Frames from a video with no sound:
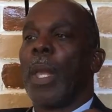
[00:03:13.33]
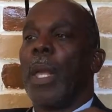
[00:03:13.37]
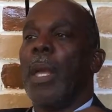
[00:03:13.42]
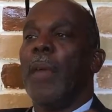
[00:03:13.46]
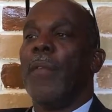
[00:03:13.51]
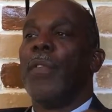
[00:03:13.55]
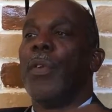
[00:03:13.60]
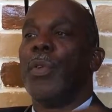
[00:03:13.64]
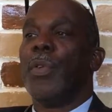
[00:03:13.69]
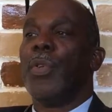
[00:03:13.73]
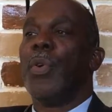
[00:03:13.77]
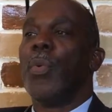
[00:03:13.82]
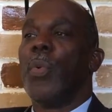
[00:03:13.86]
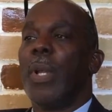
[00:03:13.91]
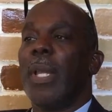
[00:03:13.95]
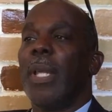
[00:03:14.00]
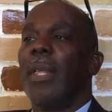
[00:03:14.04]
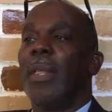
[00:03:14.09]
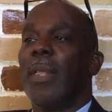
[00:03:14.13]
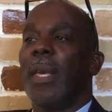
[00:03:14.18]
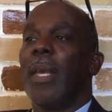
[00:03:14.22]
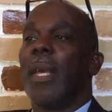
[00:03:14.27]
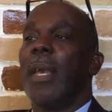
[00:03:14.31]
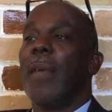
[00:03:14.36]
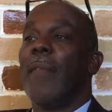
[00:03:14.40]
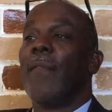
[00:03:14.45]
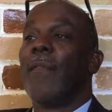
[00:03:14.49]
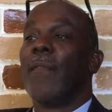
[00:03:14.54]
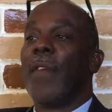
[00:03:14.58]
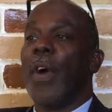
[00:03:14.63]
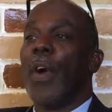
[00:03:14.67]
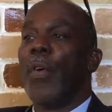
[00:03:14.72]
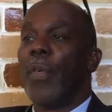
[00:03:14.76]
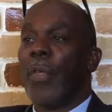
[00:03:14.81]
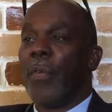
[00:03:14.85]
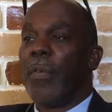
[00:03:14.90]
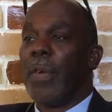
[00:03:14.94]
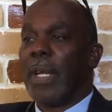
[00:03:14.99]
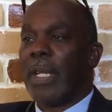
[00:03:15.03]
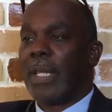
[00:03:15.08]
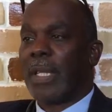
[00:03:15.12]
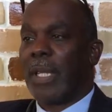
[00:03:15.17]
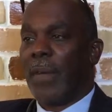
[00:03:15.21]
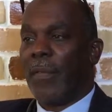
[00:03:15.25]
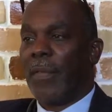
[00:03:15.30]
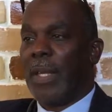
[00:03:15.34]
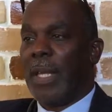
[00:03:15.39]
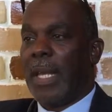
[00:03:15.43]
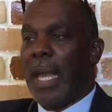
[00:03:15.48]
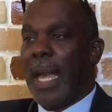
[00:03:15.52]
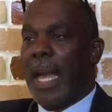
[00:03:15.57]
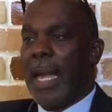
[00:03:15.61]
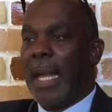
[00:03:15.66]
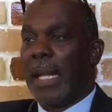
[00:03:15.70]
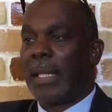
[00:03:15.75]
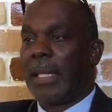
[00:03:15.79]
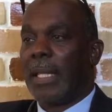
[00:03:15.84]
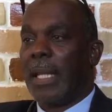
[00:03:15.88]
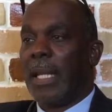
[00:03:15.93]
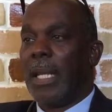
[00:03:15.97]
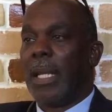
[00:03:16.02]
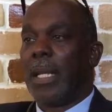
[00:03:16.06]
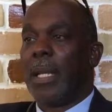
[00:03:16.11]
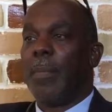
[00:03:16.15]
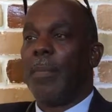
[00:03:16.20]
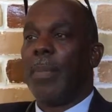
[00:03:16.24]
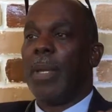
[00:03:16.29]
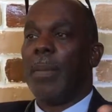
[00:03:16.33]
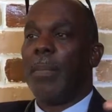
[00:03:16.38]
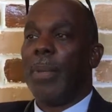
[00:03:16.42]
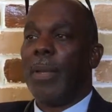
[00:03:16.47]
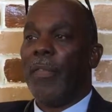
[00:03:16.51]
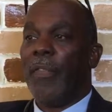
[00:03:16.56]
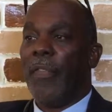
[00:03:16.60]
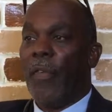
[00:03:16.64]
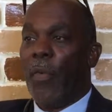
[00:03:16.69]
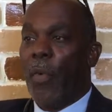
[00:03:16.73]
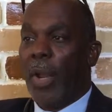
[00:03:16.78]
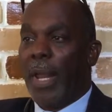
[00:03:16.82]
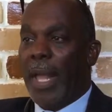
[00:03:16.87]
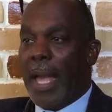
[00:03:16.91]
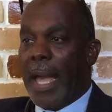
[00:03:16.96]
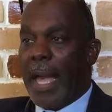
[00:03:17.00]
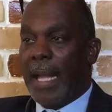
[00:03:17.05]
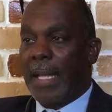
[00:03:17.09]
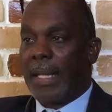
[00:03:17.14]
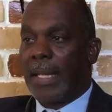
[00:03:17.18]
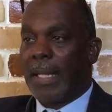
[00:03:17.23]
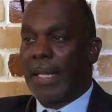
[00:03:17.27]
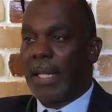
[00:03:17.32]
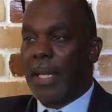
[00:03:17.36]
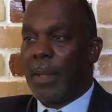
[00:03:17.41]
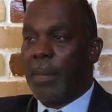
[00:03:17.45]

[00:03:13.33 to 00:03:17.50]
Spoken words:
if you do anything in furtherance of the act, it could be before the act is